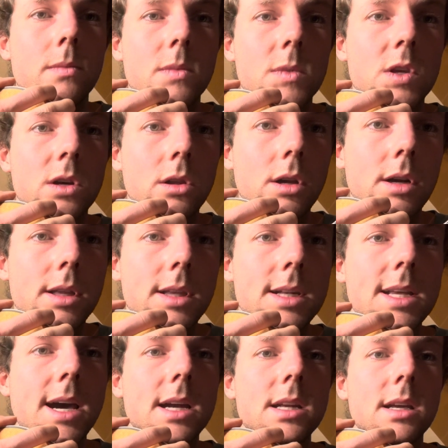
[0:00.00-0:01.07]
to learn the
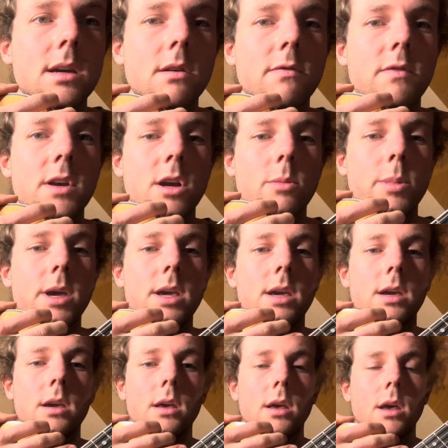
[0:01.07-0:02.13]
technique of finger
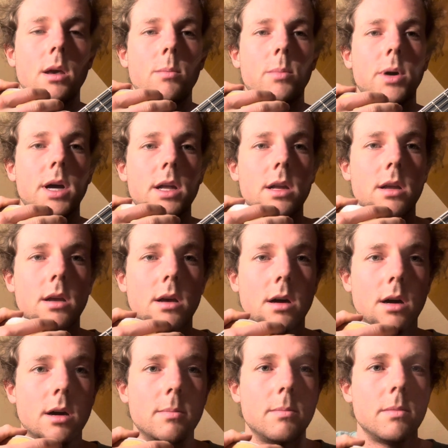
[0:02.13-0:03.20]
picking. But
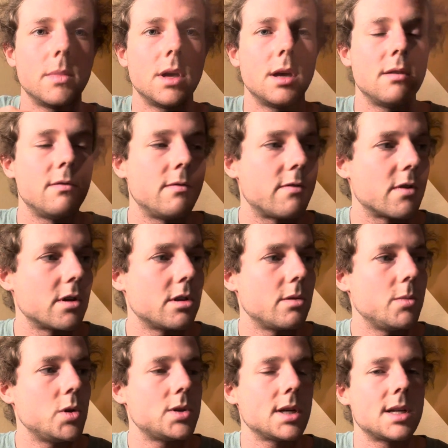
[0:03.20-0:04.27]
in further
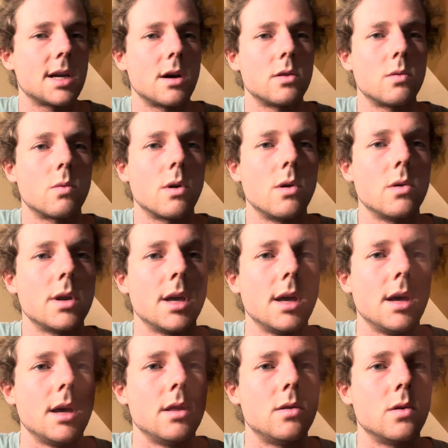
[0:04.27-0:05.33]
music down the road,
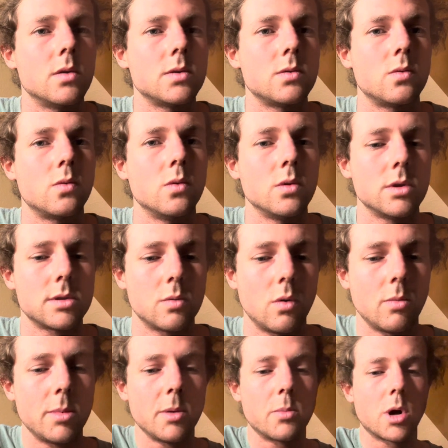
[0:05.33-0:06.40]
those rules will
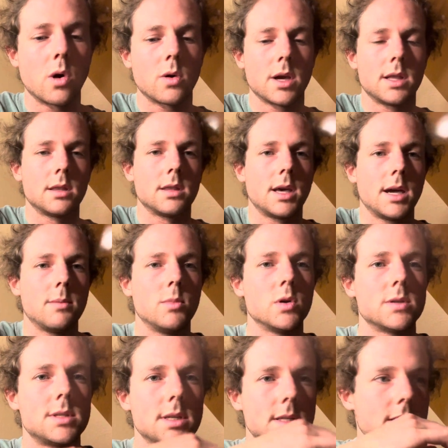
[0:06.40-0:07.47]
be broken, like
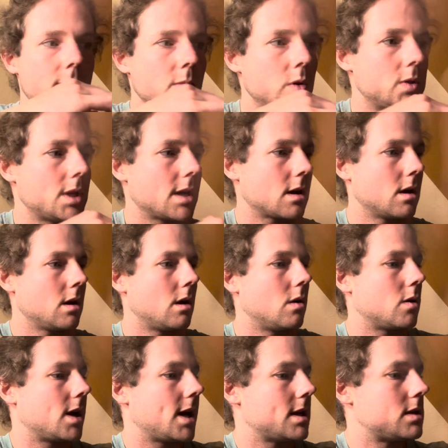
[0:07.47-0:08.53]
most things in music.
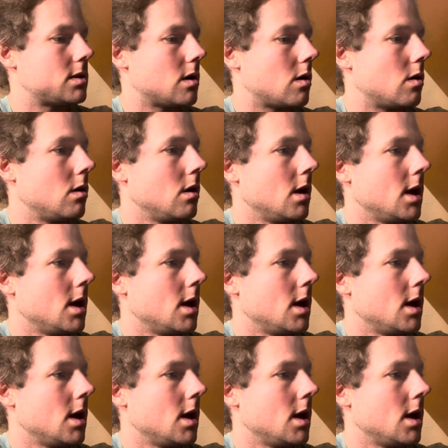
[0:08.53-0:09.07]
Okay, so